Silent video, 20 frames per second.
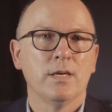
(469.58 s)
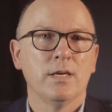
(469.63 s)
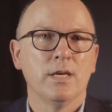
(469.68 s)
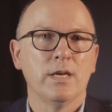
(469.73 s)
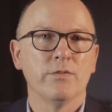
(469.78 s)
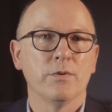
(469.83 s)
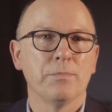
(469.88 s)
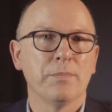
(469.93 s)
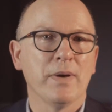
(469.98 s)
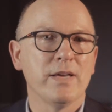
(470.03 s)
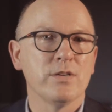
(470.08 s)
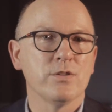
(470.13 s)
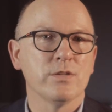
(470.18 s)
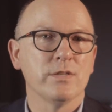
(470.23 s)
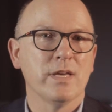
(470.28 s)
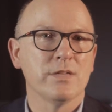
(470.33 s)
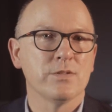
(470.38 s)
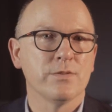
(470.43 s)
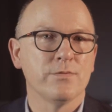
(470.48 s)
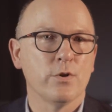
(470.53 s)
If a
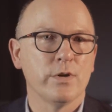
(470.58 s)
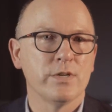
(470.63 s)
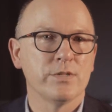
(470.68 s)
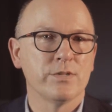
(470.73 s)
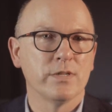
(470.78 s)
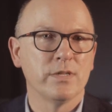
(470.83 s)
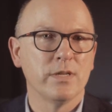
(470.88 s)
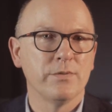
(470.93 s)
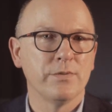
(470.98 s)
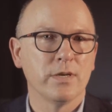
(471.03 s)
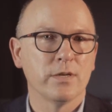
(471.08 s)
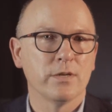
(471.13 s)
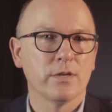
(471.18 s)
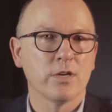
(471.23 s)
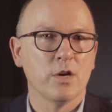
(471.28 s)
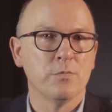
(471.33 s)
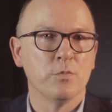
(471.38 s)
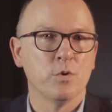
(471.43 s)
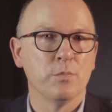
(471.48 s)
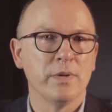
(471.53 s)
patient has a very significant
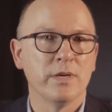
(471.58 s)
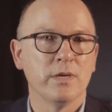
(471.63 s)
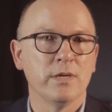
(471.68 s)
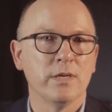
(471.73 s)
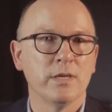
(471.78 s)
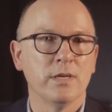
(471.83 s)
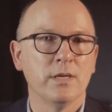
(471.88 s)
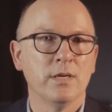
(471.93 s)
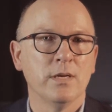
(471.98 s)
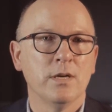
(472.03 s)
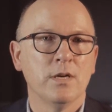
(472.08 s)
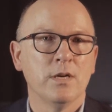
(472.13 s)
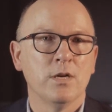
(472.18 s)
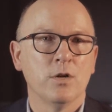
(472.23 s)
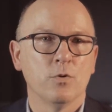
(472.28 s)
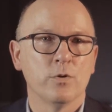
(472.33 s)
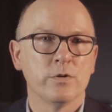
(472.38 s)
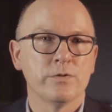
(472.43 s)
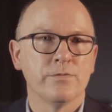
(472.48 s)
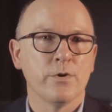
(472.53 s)
comorbidity
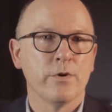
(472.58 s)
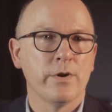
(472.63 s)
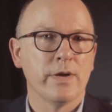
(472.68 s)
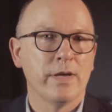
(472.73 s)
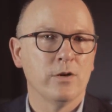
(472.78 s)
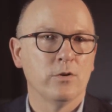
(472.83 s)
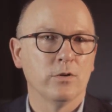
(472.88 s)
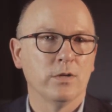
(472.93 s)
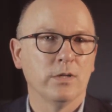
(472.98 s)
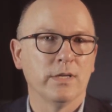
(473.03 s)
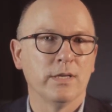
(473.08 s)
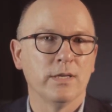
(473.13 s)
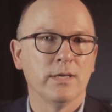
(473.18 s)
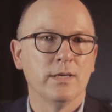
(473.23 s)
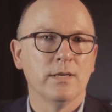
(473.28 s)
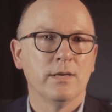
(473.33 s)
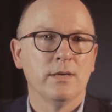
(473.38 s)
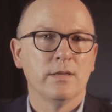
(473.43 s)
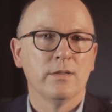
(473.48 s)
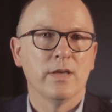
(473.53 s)
or is very elderly,
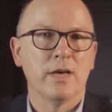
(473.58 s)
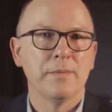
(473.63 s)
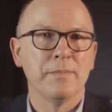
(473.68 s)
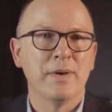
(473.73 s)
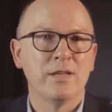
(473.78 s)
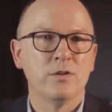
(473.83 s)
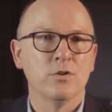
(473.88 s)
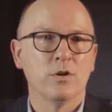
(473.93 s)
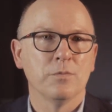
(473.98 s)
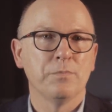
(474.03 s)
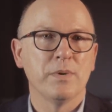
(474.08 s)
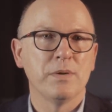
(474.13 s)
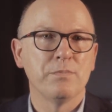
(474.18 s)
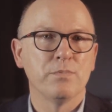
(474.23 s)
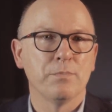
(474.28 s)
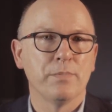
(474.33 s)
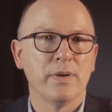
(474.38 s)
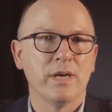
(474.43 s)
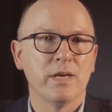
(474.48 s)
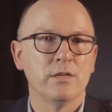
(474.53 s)
they may not be
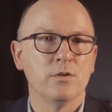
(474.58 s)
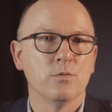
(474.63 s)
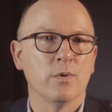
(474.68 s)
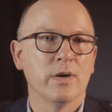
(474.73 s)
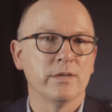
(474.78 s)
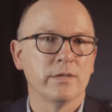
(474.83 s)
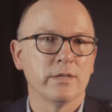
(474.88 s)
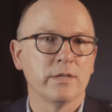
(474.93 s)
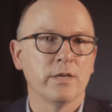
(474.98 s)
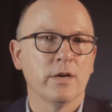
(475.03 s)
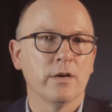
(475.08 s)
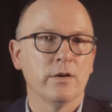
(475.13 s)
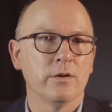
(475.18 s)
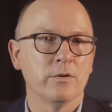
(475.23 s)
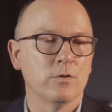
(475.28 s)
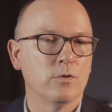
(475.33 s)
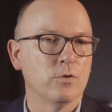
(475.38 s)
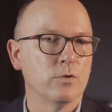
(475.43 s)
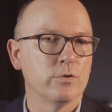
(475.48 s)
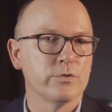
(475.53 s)
prepared to
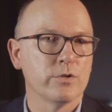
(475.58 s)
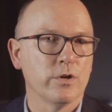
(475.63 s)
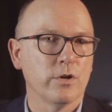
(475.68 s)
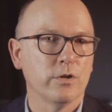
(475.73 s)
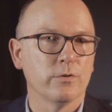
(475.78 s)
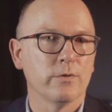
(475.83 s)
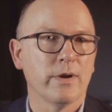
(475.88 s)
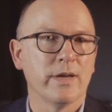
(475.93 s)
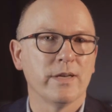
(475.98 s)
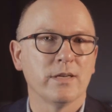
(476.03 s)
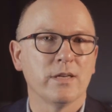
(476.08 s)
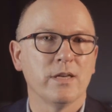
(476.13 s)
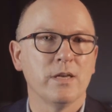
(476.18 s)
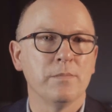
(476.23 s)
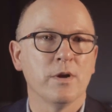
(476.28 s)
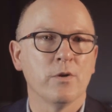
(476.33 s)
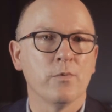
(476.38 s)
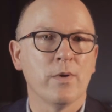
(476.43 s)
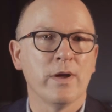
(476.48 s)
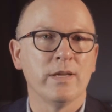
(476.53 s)
undergo or tolerate
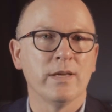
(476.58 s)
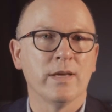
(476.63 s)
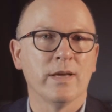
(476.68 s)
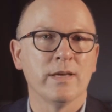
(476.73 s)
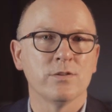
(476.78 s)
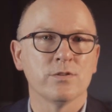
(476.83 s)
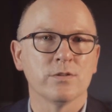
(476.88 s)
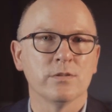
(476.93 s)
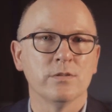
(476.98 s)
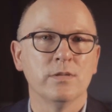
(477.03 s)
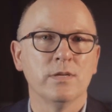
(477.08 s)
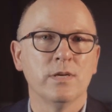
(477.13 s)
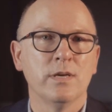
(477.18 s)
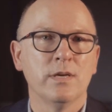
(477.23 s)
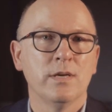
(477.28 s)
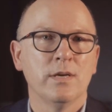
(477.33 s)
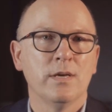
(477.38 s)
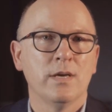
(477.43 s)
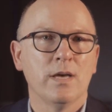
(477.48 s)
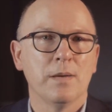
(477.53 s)
chemoradiation
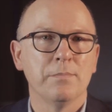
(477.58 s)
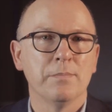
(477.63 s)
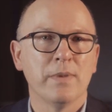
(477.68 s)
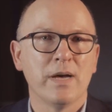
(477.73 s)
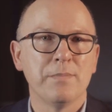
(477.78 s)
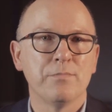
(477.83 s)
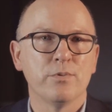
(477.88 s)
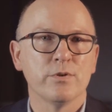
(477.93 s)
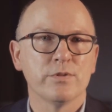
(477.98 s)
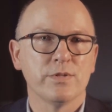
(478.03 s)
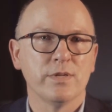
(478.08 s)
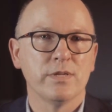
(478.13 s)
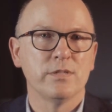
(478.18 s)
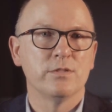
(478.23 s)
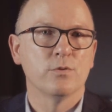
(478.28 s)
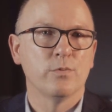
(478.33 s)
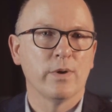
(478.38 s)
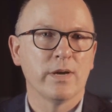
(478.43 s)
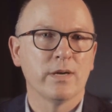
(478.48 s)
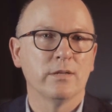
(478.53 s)
and may proceed
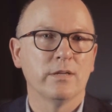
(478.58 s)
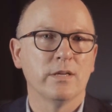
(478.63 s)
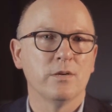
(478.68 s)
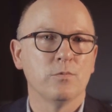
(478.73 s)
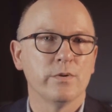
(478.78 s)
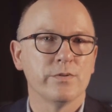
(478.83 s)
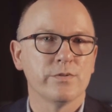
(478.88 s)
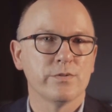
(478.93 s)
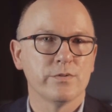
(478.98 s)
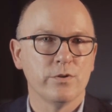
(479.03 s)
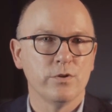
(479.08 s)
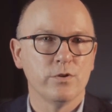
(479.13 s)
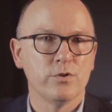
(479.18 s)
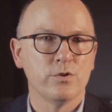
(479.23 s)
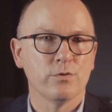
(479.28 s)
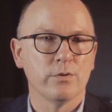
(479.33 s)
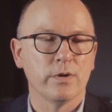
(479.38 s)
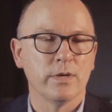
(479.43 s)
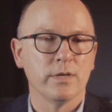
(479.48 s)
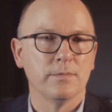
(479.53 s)
directly with
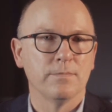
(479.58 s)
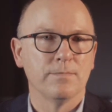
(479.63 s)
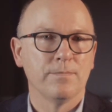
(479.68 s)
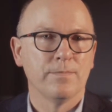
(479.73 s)
surgery.